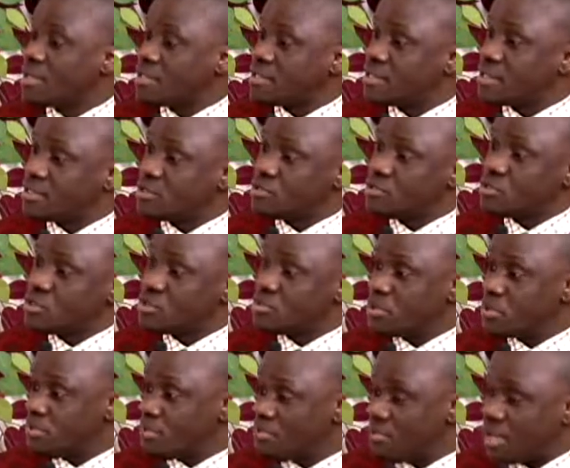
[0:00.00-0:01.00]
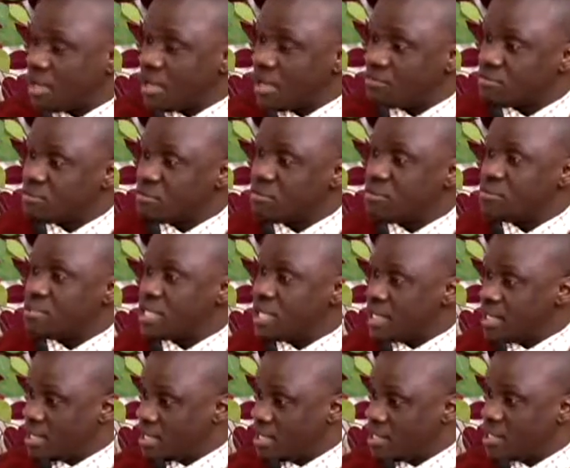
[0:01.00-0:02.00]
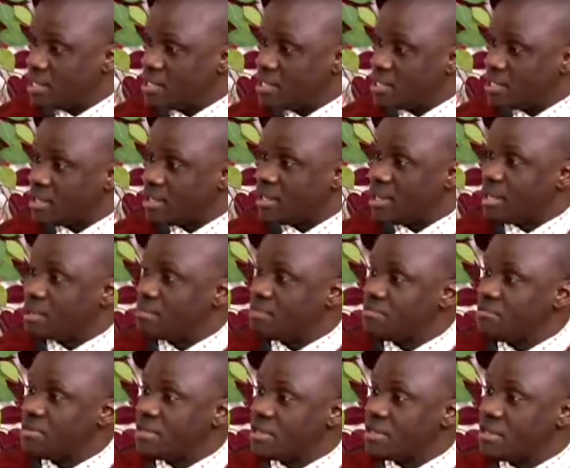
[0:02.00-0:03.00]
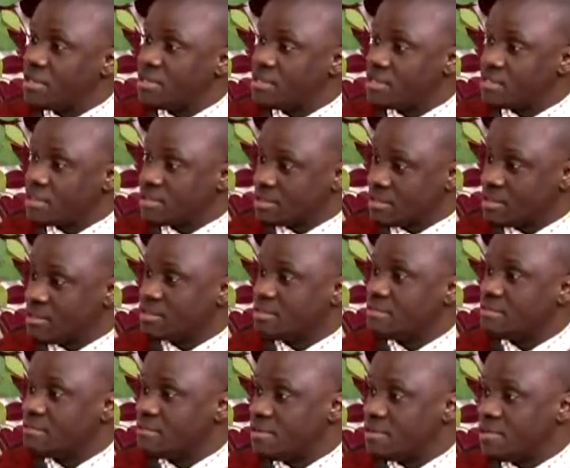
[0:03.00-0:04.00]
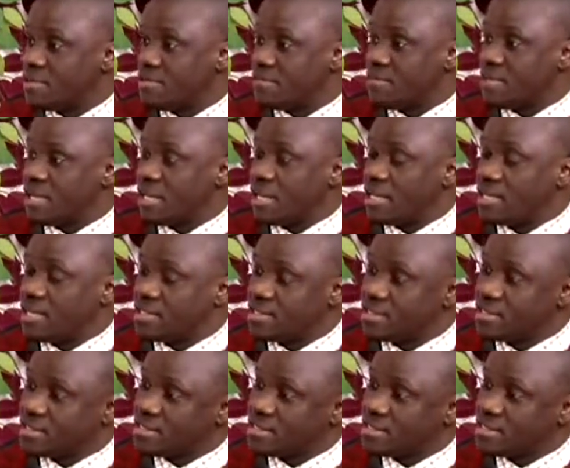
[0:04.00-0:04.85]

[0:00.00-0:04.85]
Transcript: and then those people, they have to go there and then help fill the lands.